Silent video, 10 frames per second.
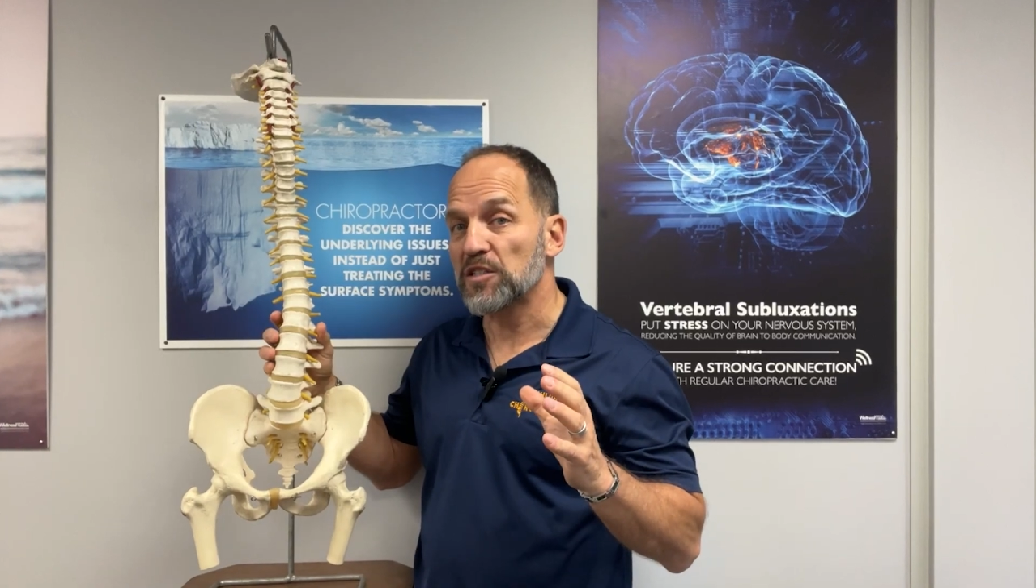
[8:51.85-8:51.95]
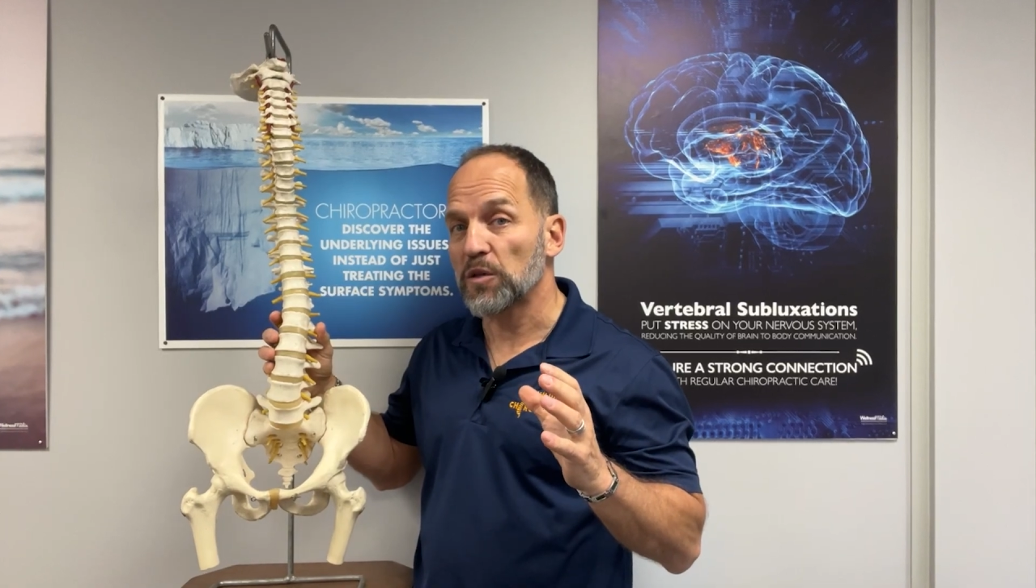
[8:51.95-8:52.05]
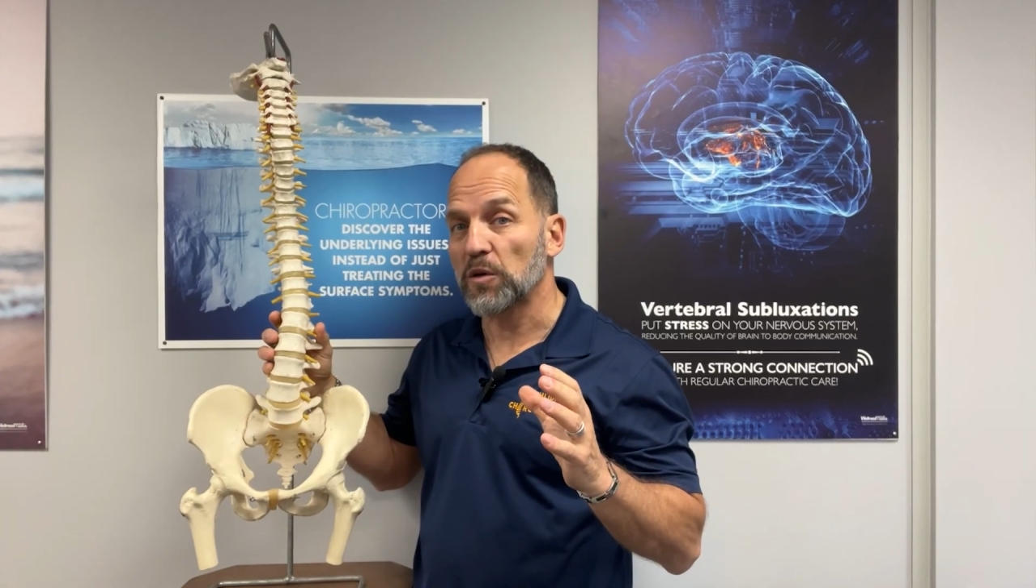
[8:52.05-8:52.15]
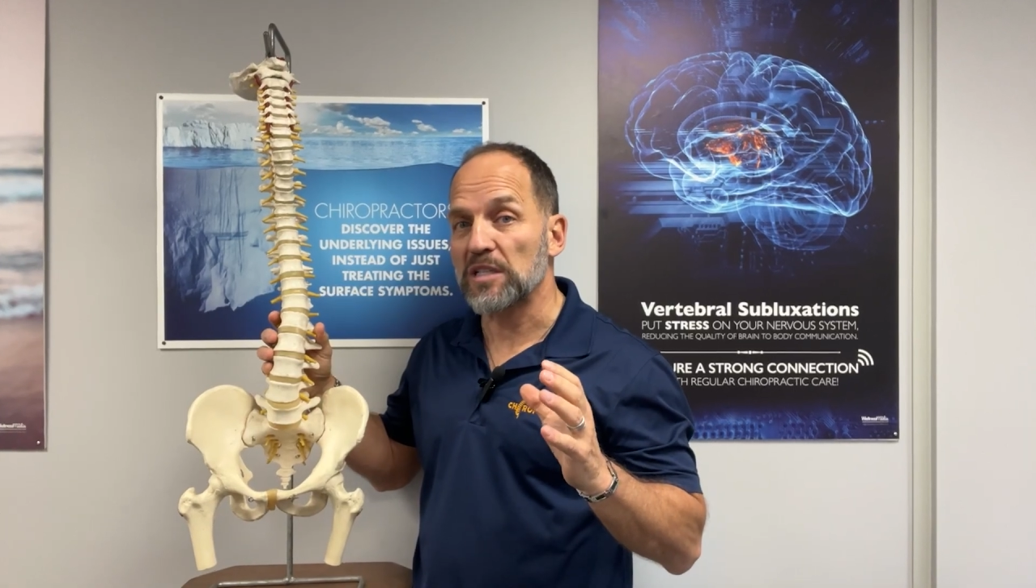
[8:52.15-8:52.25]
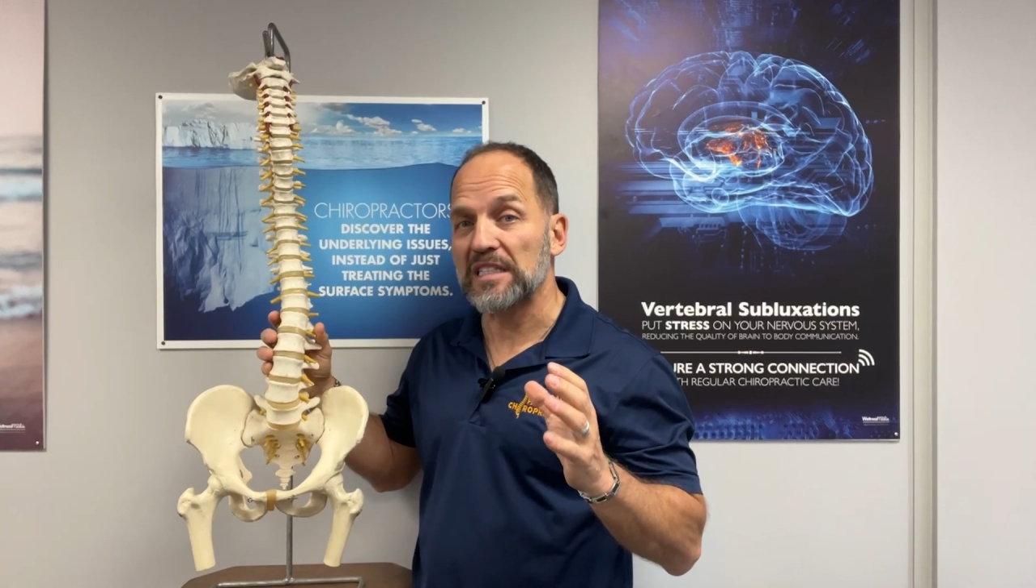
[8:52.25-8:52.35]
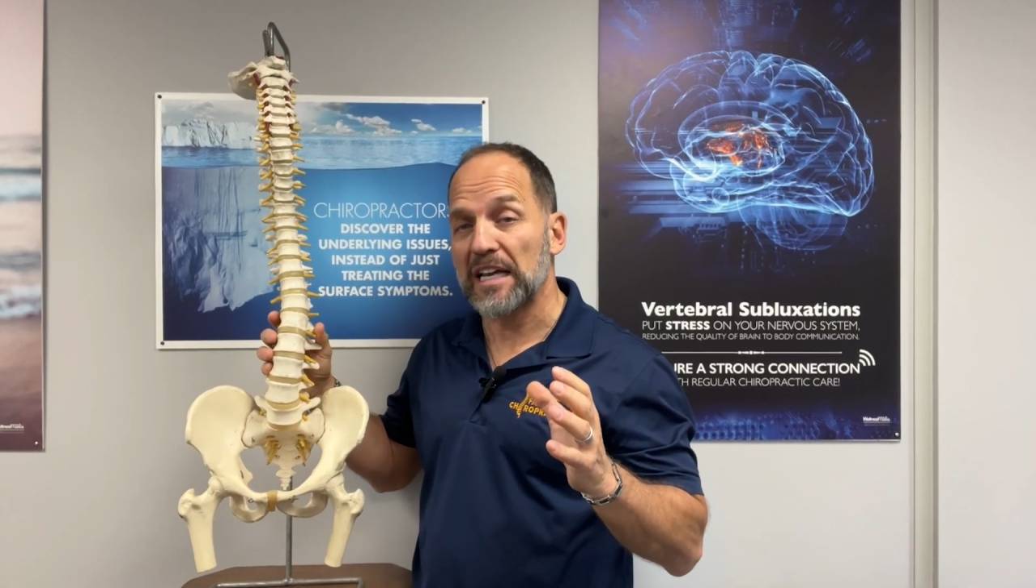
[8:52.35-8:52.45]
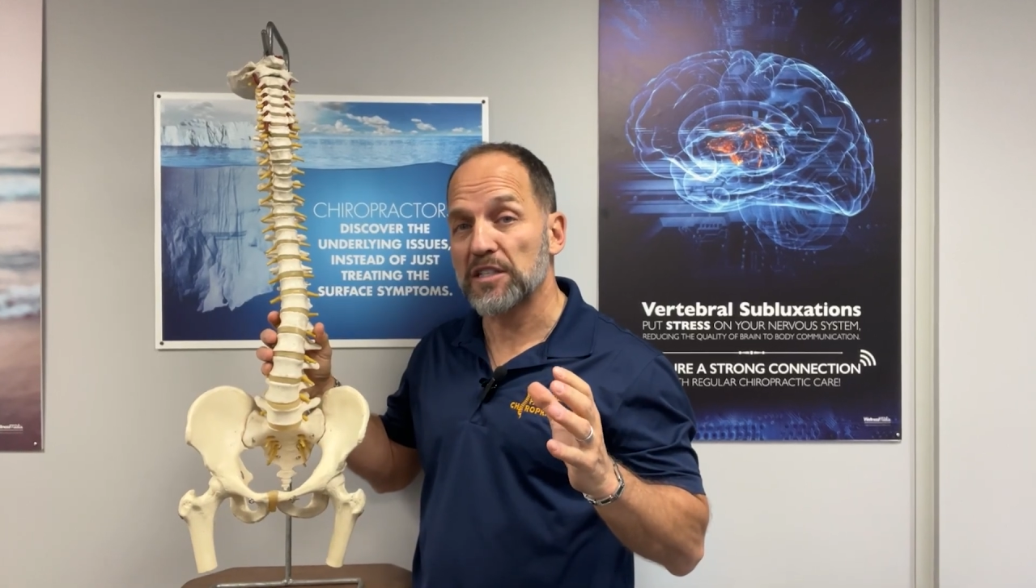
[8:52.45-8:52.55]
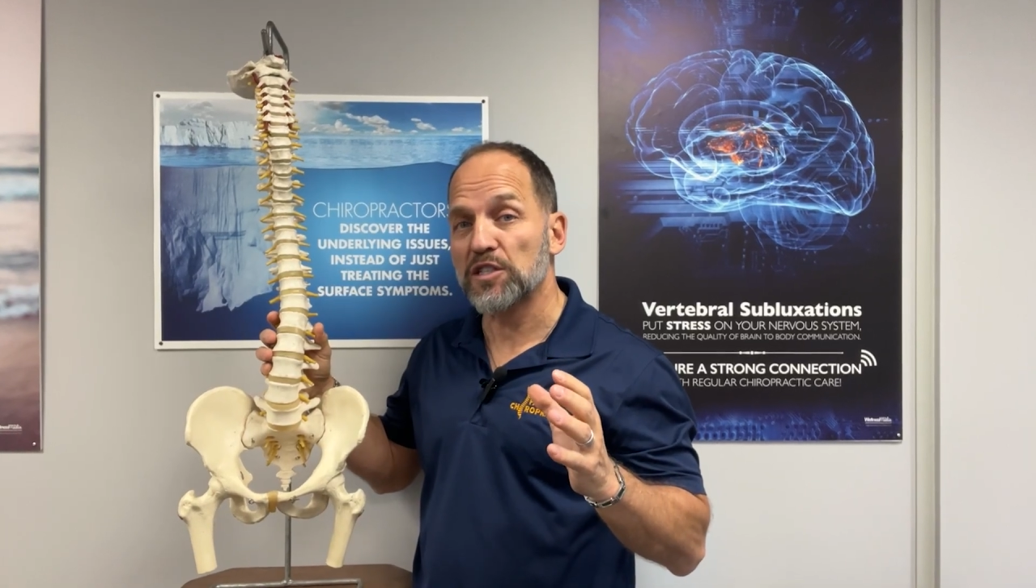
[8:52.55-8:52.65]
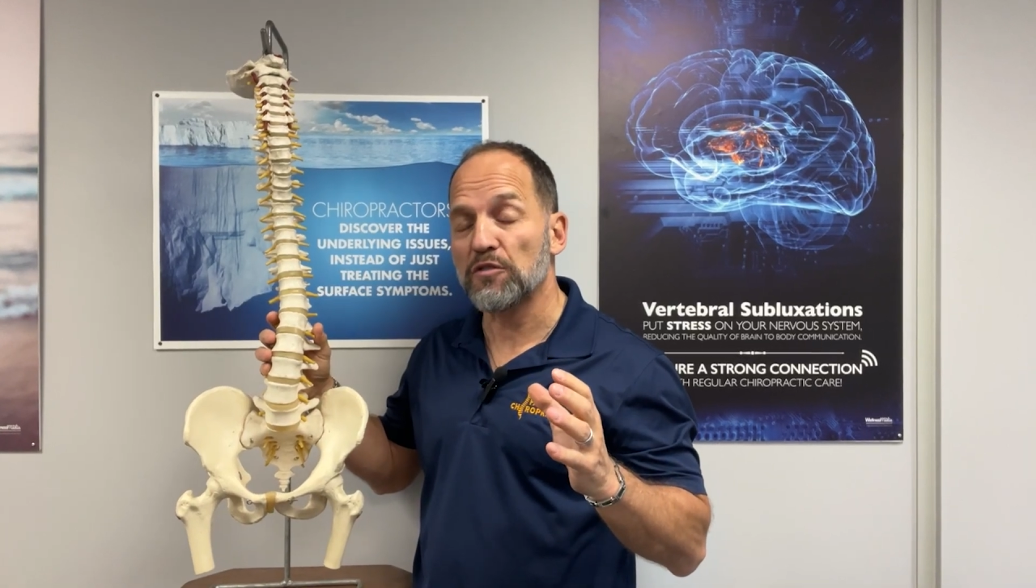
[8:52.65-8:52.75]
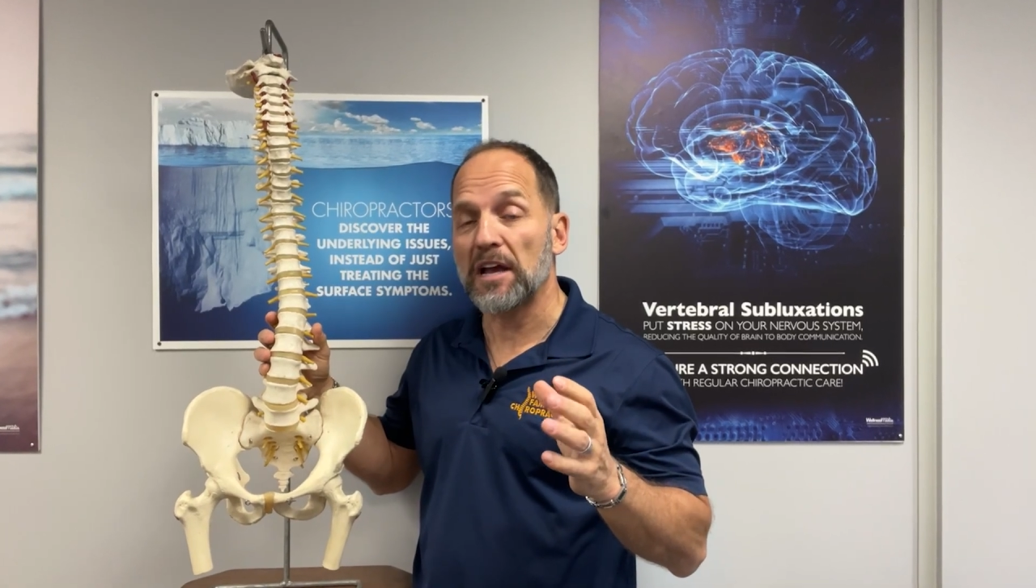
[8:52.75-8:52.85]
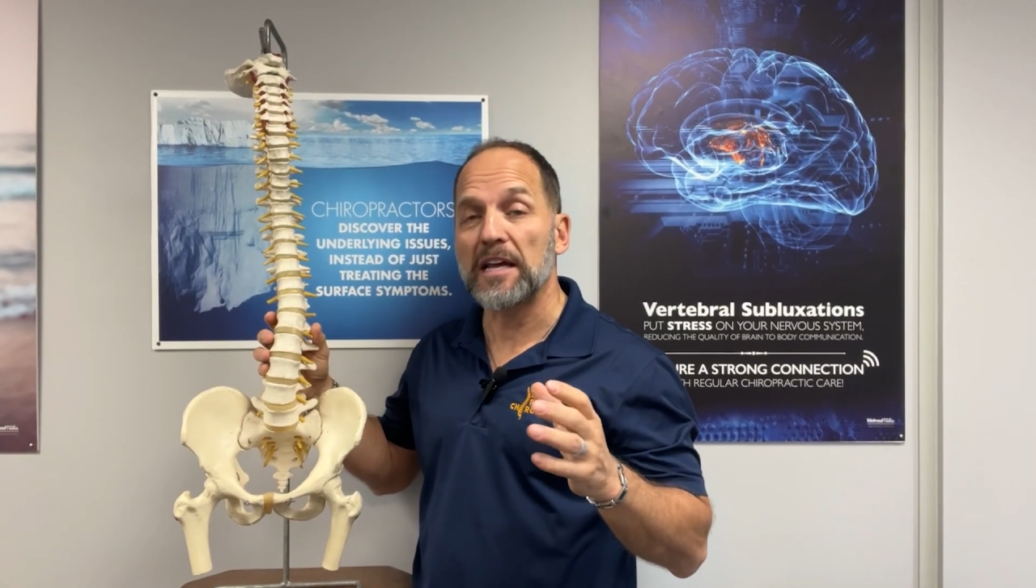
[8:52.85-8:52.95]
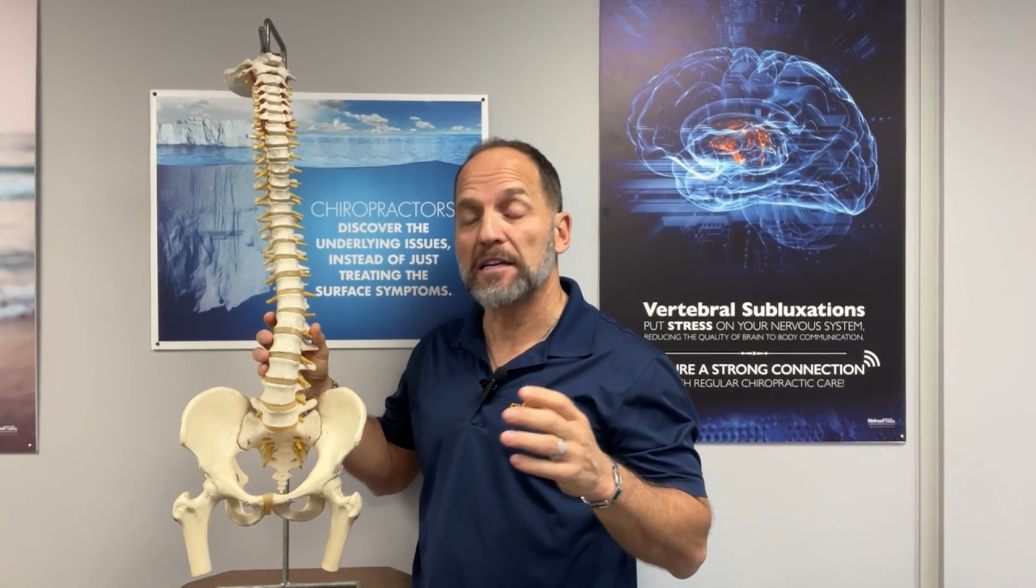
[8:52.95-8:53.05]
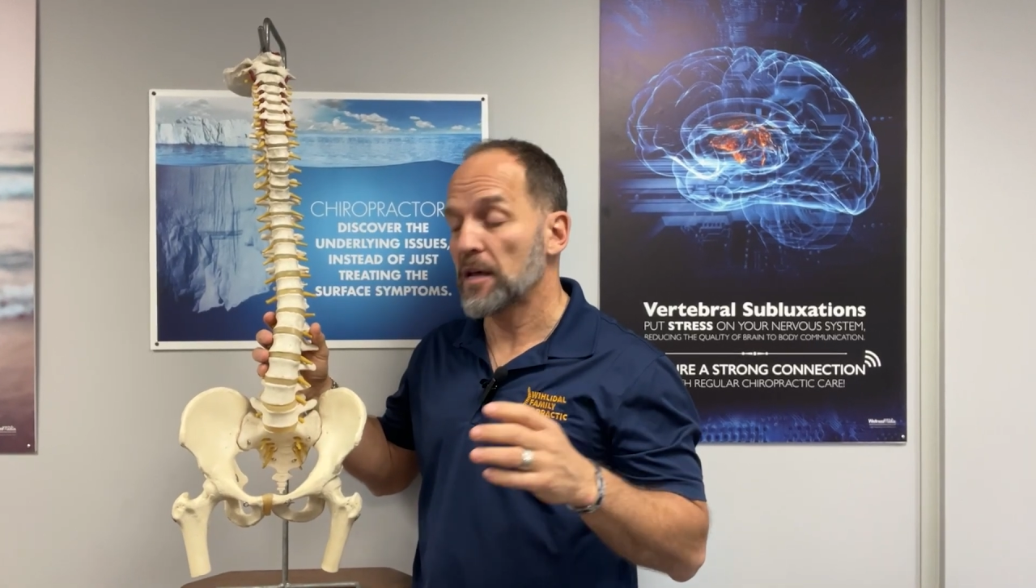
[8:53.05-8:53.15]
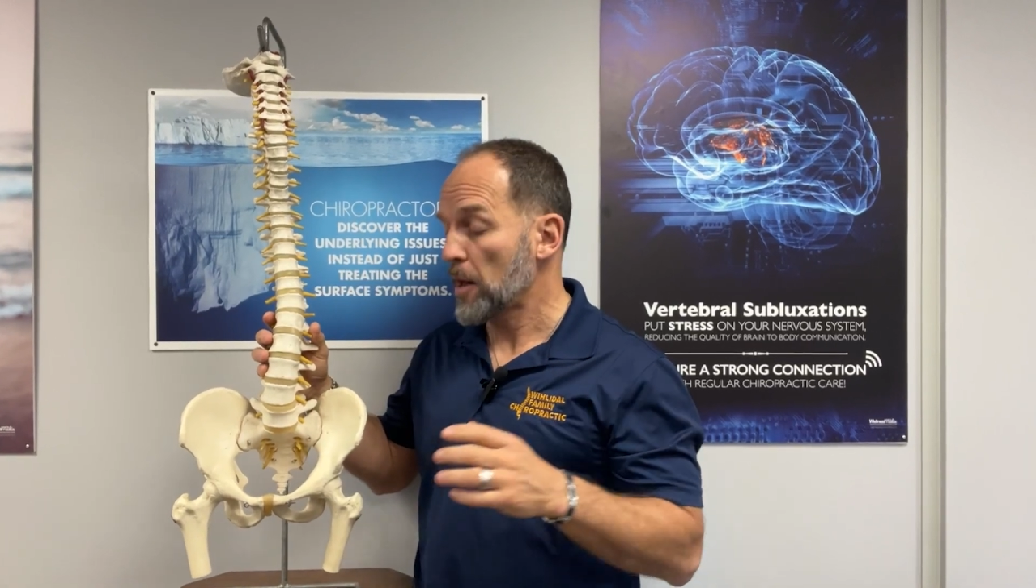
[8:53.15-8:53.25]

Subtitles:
notice less strain,